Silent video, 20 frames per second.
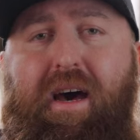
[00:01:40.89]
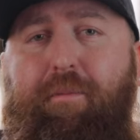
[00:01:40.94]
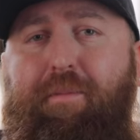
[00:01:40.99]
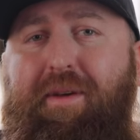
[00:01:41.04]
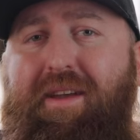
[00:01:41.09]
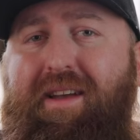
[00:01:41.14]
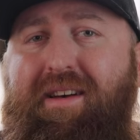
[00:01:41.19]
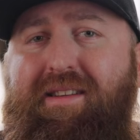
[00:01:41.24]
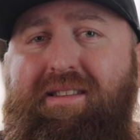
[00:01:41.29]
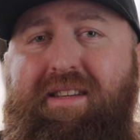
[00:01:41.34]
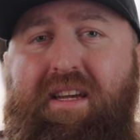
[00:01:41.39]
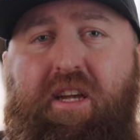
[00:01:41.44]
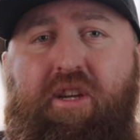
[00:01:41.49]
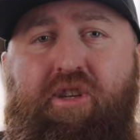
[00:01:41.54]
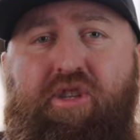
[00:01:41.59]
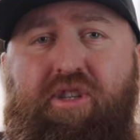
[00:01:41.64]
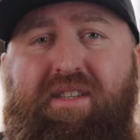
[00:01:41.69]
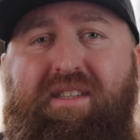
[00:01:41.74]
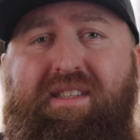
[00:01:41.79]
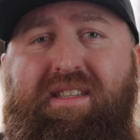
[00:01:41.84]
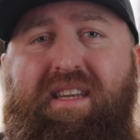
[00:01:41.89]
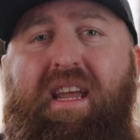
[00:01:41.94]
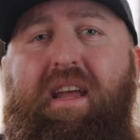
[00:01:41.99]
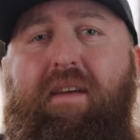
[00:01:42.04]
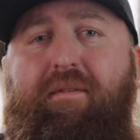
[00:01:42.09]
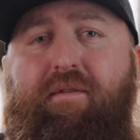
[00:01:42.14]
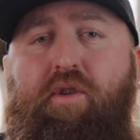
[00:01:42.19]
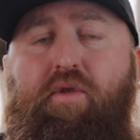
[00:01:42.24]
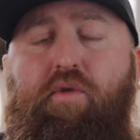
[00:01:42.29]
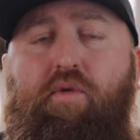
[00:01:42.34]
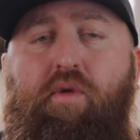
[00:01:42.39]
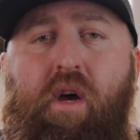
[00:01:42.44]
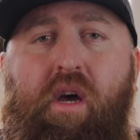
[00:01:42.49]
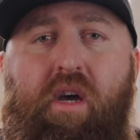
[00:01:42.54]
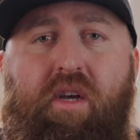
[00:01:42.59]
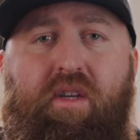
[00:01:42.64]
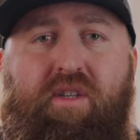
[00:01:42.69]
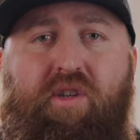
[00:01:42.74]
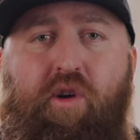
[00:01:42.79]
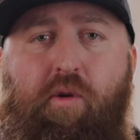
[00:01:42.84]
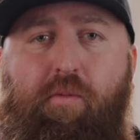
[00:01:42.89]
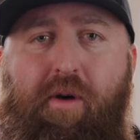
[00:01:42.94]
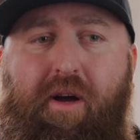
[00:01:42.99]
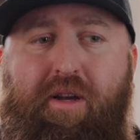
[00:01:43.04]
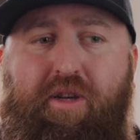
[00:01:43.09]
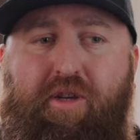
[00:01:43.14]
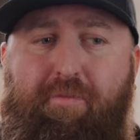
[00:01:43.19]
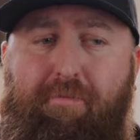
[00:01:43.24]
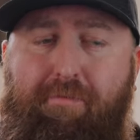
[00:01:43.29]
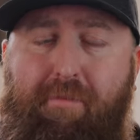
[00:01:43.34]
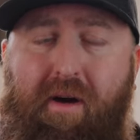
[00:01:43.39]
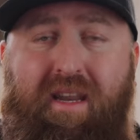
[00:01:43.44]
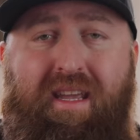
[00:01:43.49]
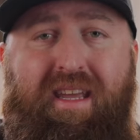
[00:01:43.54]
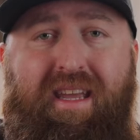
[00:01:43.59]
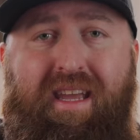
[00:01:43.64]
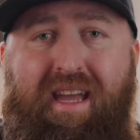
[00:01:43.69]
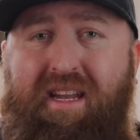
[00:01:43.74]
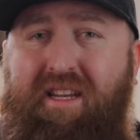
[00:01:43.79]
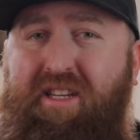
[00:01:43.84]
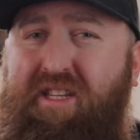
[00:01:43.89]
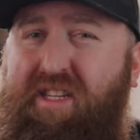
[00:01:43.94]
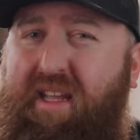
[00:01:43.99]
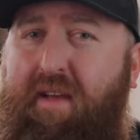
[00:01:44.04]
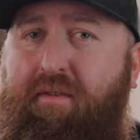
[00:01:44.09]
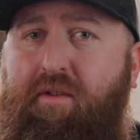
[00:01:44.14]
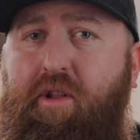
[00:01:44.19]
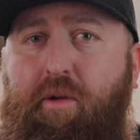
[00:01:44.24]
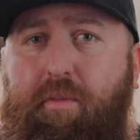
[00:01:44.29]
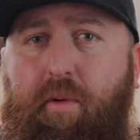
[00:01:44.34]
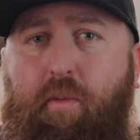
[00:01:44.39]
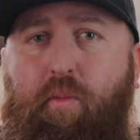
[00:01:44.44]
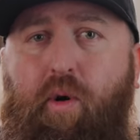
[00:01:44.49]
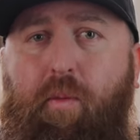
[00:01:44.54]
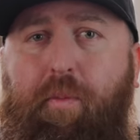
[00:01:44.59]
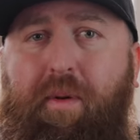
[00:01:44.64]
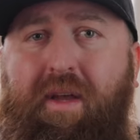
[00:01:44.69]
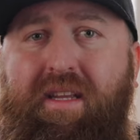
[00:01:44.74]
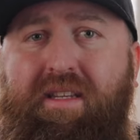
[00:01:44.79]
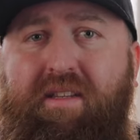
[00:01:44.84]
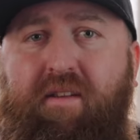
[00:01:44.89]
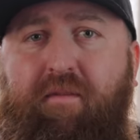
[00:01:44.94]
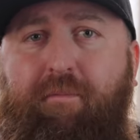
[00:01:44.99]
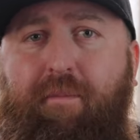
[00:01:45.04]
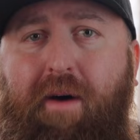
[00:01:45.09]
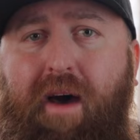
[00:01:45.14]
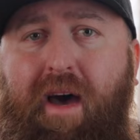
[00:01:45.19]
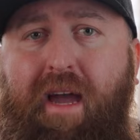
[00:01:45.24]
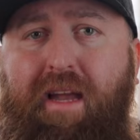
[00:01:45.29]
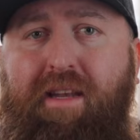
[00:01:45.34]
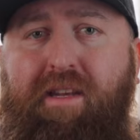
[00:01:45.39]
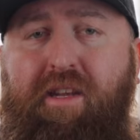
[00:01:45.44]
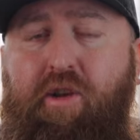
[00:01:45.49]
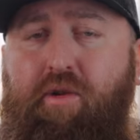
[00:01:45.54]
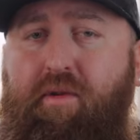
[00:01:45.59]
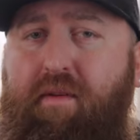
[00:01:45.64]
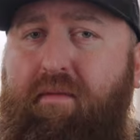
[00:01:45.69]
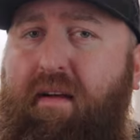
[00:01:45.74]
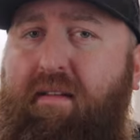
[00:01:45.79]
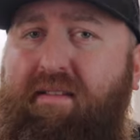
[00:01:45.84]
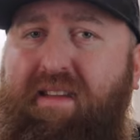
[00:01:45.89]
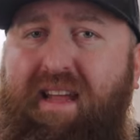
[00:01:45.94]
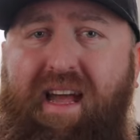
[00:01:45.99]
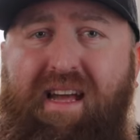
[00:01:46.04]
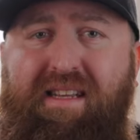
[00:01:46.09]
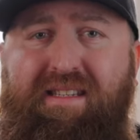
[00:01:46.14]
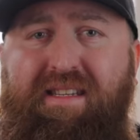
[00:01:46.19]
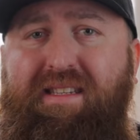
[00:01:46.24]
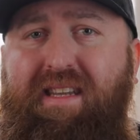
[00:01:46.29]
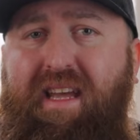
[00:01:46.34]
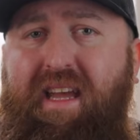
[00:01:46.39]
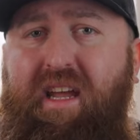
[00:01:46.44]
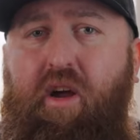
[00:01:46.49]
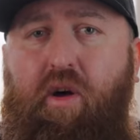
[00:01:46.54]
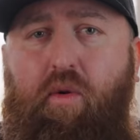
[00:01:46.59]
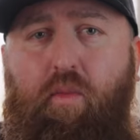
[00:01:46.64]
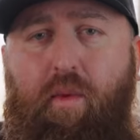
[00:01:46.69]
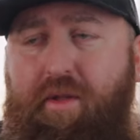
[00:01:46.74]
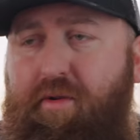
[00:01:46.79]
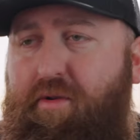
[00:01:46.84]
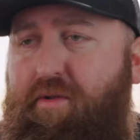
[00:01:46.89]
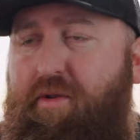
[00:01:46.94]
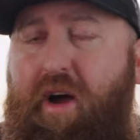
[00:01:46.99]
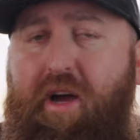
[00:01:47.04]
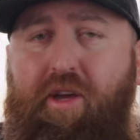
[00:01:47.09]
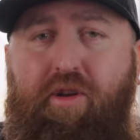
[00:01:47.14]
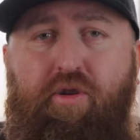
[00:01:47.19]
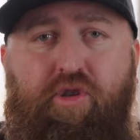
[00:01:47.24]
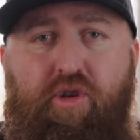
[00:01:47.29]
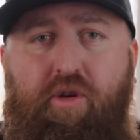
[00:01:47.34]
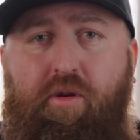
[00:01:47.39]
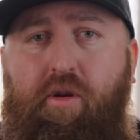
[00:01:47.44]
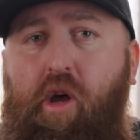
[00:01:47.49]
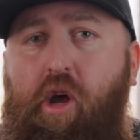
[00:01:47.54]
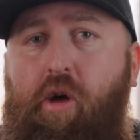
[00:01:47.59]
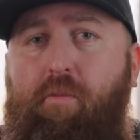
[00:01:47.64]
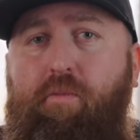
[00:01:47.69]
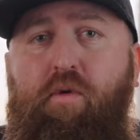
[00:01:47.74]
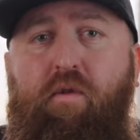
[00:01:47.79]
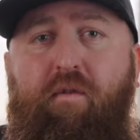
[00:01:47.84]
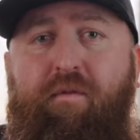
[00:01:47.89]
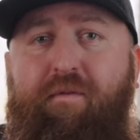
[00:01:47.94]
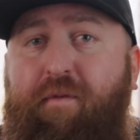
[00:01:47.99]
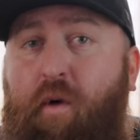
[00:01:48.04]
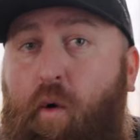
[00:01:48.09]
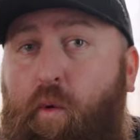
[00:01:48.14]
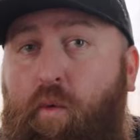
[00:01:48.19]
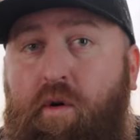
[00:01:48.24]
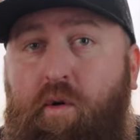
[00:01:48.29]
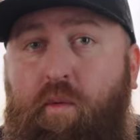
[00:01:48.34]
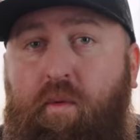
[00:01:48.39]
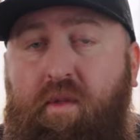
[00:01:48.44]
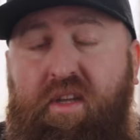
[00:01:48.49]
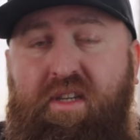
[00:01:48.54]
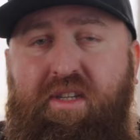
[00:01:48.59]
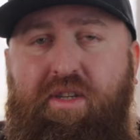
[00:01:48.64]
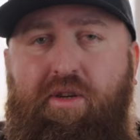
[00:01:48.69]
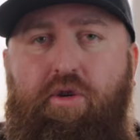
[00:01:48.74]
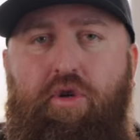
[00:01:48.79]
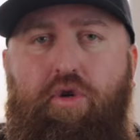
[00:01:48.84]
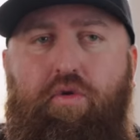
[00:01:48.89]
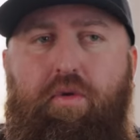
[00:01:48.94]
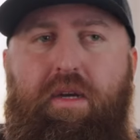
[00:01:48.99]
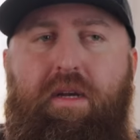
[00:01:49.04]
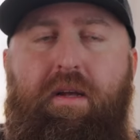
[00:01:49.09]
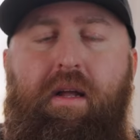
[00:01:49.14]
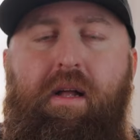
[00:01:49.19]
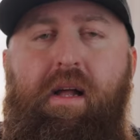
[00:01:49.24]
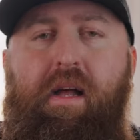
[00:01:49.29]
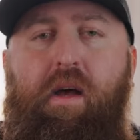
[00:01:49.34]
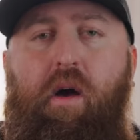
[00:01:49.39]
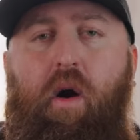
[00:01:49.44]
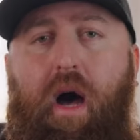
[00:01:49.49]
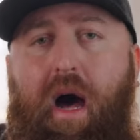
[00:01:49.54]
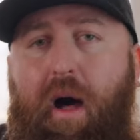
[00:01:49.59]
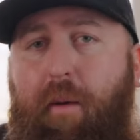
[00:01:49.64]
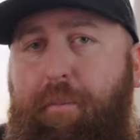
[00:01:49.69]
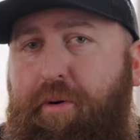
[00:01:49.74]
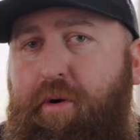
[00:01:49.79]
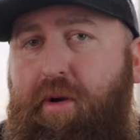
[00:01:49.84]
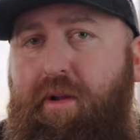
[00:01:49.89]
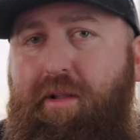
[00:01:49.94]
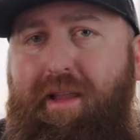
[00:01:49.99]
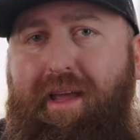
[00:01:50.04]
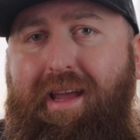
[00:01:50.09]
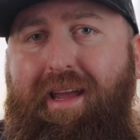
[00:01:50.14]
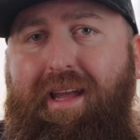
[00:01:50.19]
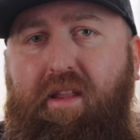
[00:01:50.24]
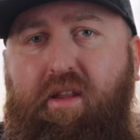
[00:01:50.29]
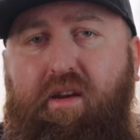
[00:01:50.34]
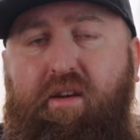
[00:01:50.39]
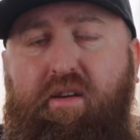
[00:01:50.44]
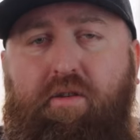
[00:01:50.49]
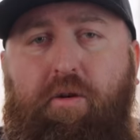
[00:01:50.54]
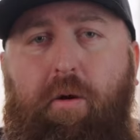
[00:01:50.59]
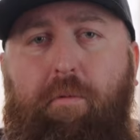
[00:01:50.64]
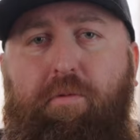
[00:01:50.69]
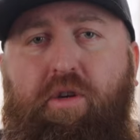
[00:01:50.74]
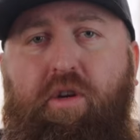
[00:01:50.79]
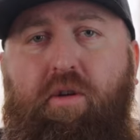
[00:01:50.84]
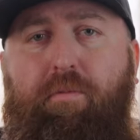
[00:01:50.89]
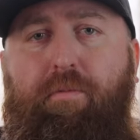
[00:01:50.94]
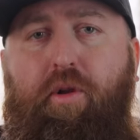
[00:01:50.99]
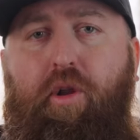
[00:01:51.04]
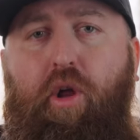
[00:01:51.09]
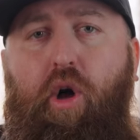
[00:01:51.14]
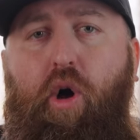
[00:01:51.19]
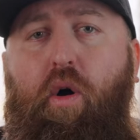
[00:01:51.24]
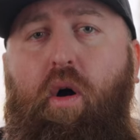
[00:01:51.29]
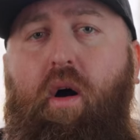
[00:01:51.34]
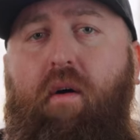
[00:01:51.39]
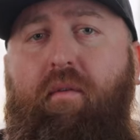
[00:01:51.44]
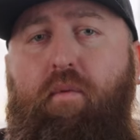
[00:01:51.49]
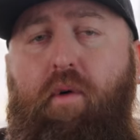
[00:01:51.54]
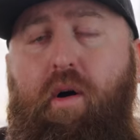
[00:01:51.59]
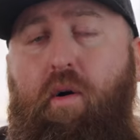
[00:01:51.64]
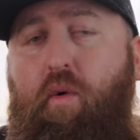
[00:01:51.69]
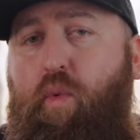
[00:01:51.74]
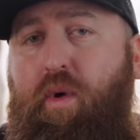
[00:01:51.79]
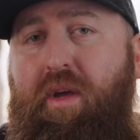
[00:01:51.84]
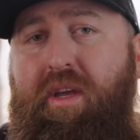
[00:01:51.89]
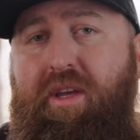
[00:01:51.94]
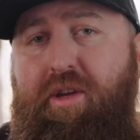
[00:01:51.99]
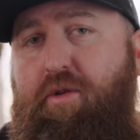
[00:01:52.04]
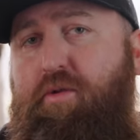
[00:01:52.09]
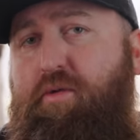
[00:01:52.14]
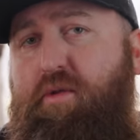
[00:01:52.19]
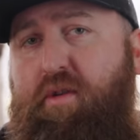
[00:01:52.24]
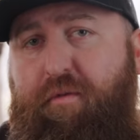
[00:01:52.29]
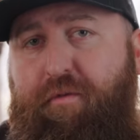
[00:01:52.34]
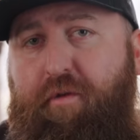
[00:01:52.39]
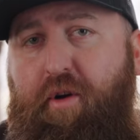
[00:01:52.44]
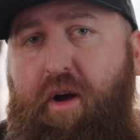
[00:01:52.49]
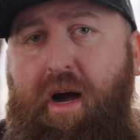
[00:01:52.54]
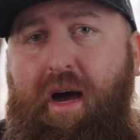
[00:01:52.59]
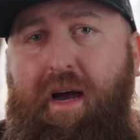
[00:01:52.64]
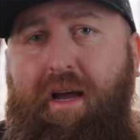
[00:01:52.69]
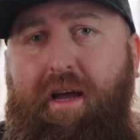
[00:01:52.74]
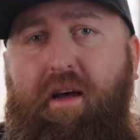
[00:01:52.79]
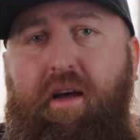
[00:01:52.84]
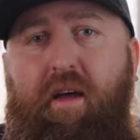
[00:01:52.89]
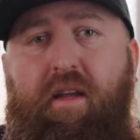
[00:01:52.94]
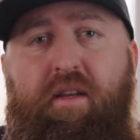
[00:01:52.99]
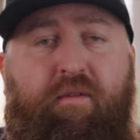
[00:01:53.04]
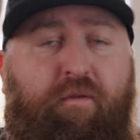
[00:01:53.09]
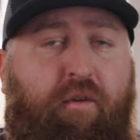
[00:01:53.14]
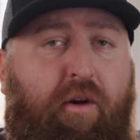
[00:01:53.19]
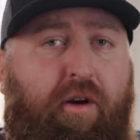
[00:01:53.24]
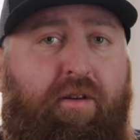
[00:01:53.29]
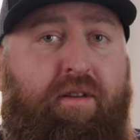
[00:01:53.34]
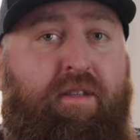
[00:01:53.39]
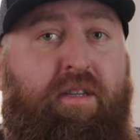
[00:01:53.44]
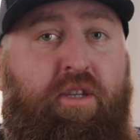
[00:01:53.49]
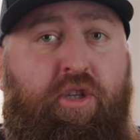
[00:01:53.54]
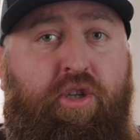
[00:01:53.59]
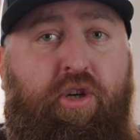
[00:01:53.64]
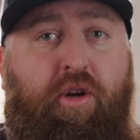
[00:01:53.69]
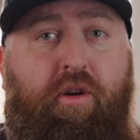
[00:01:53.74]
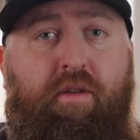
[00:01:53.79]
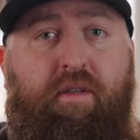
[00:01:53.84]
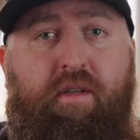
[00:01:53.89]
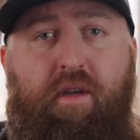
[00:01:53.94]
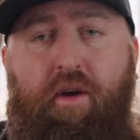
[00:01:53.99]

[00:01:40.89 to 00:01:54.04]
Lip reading: because it can just save you so much money and just give you a little bit more peace of mind. You don't even have to hesitate on whether or not you should move forward with a surgery. I'll put a link in the description below of what we use for Haga as far as insurance